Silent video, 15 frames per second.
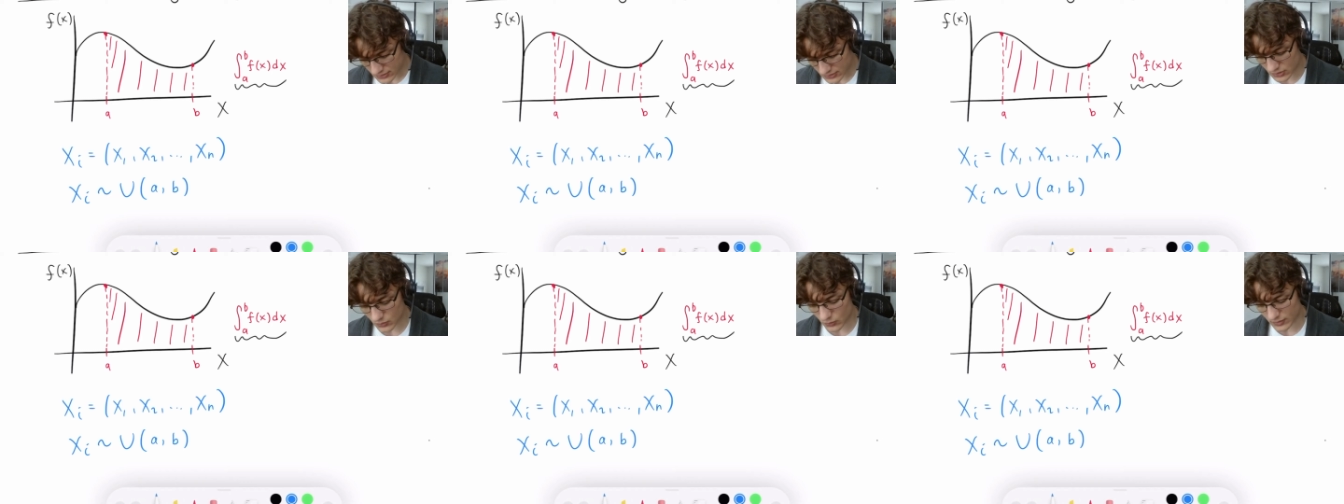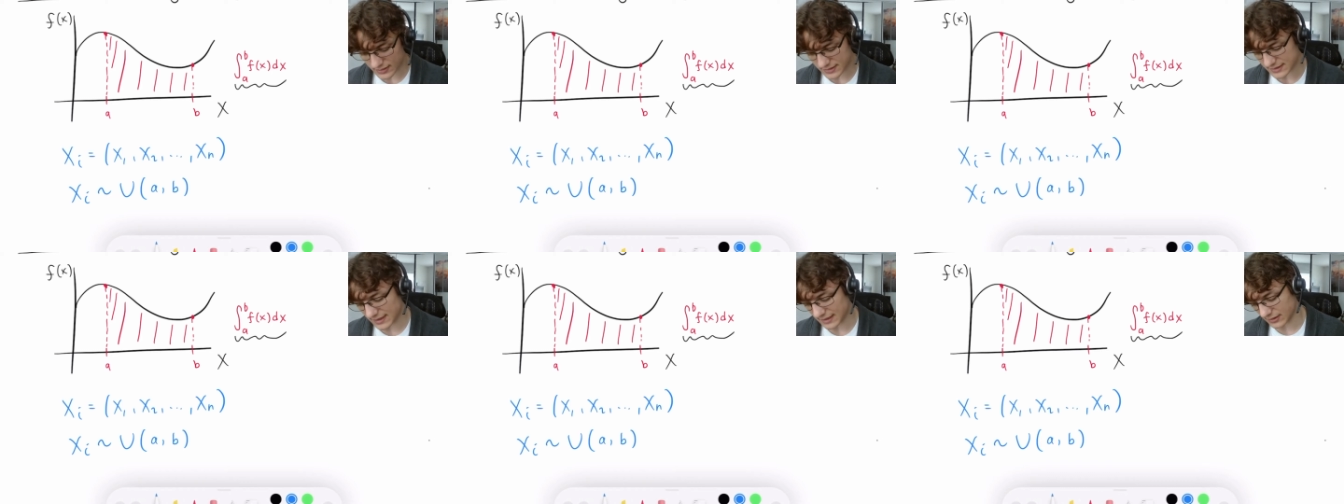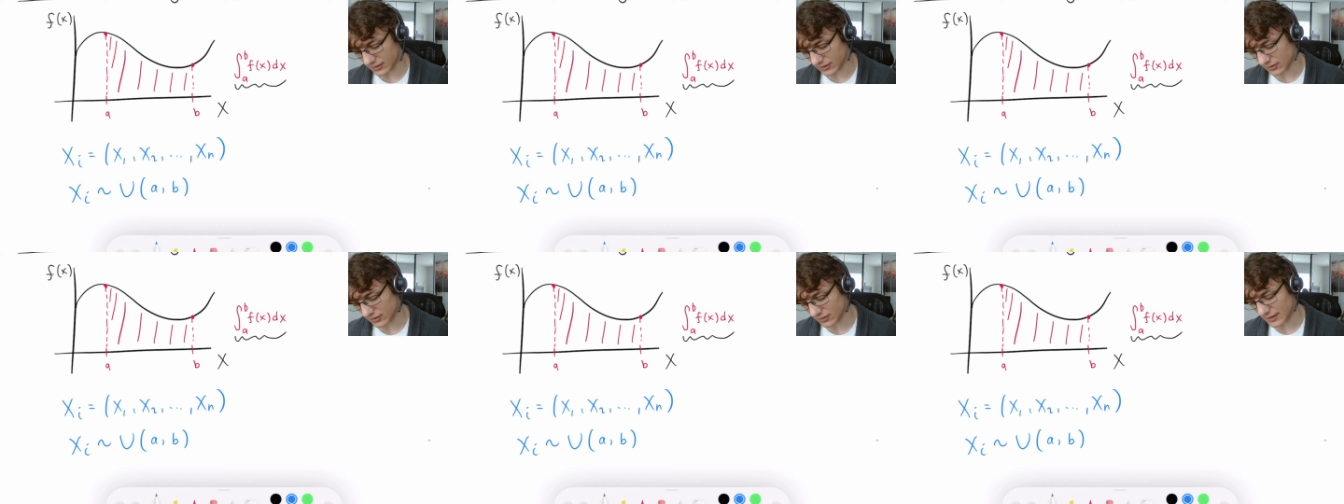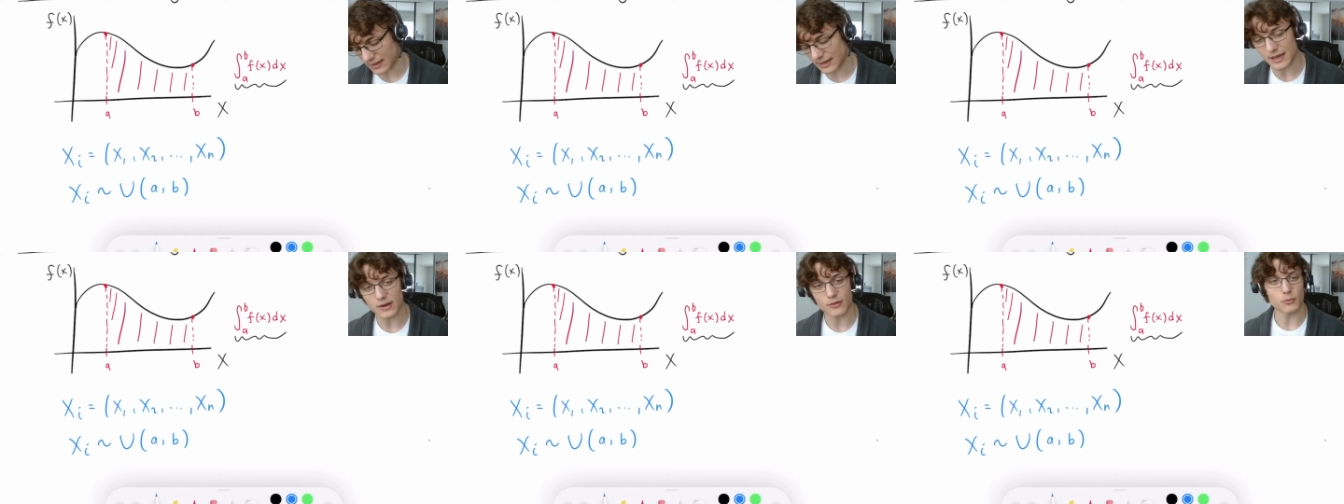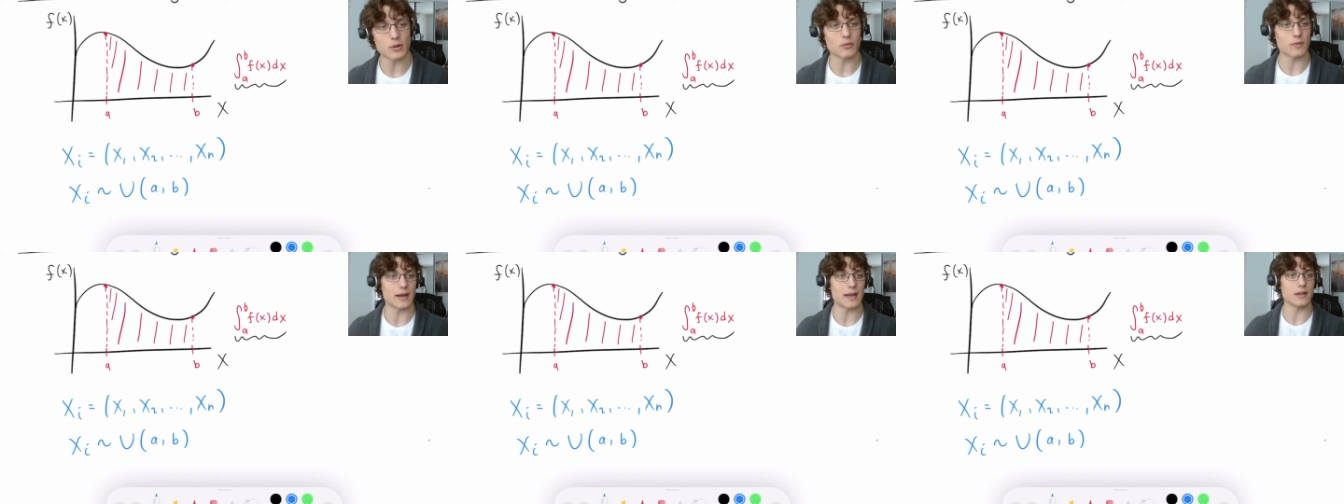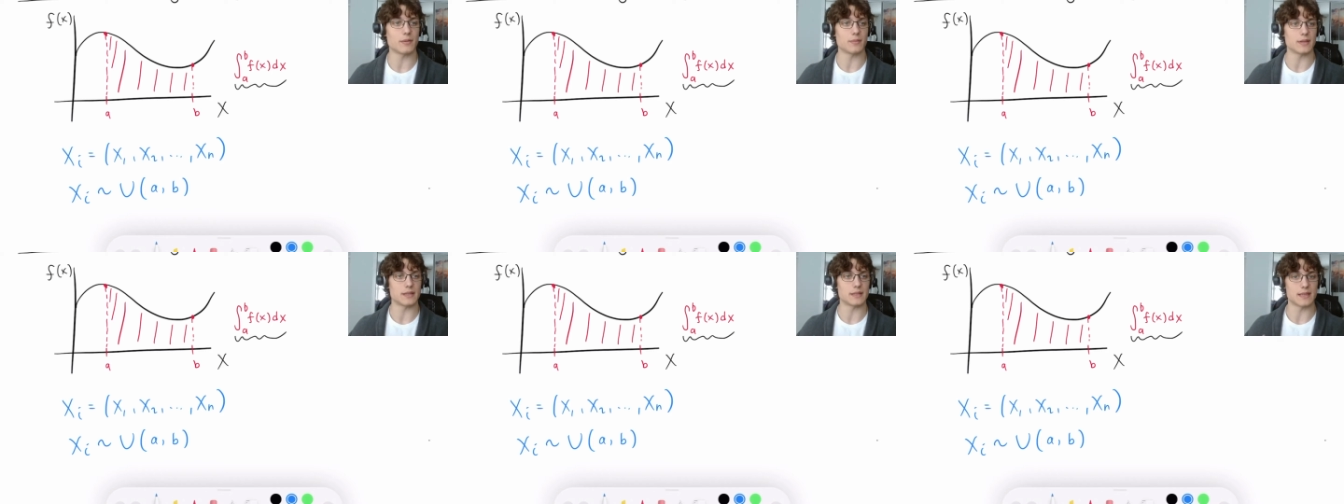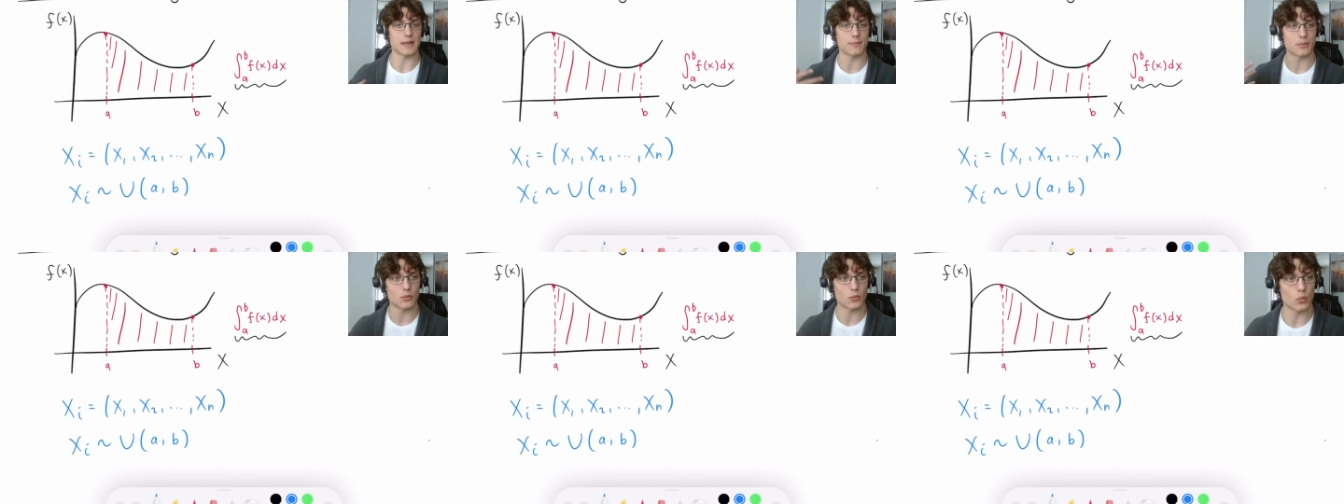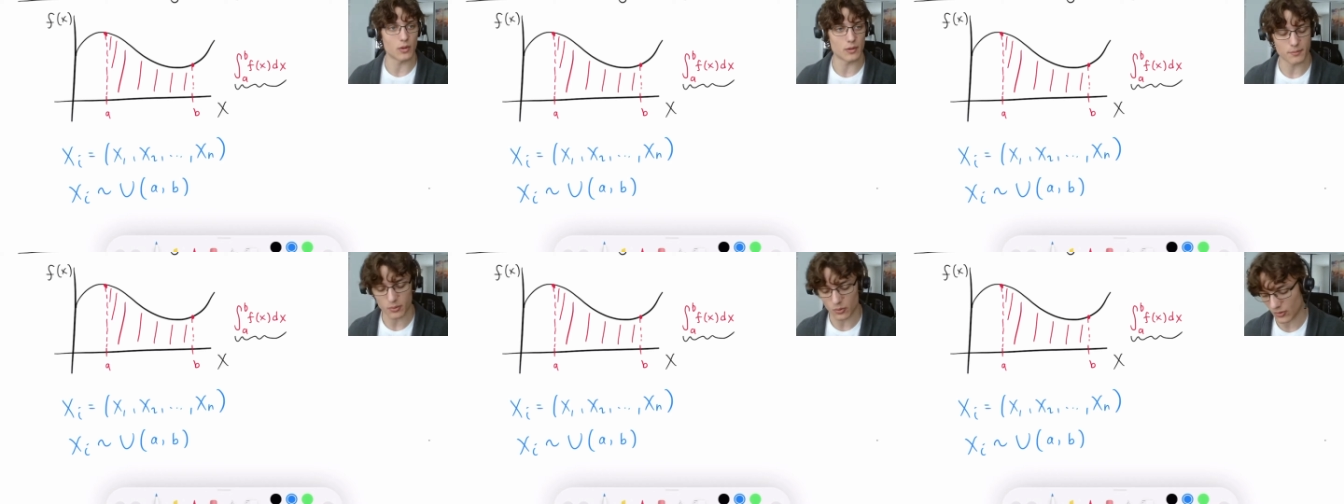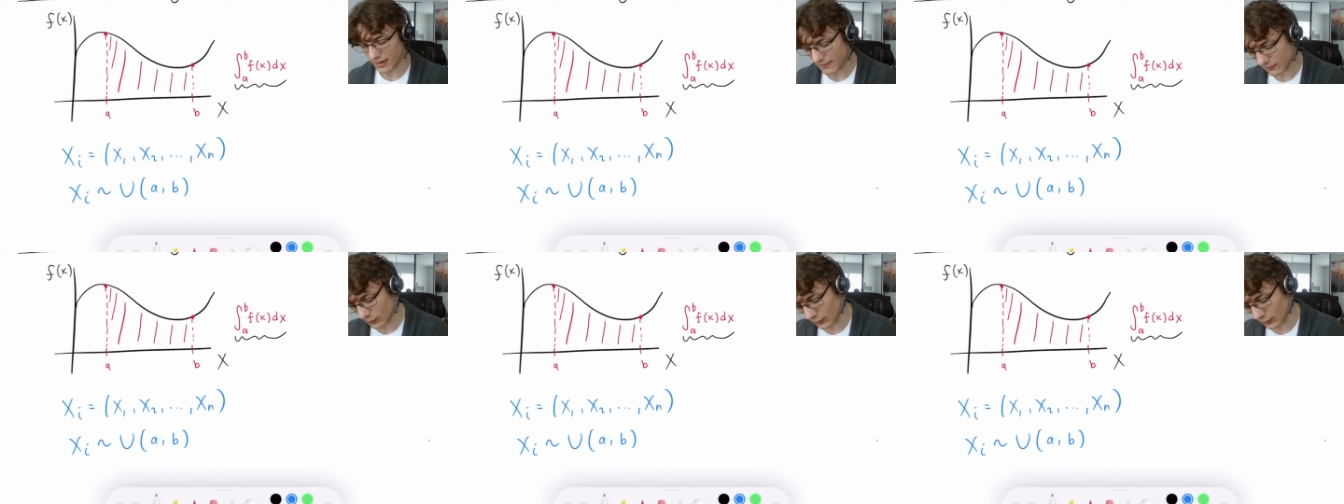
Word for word: So what is that going to look like? If we randomly sample 1 point,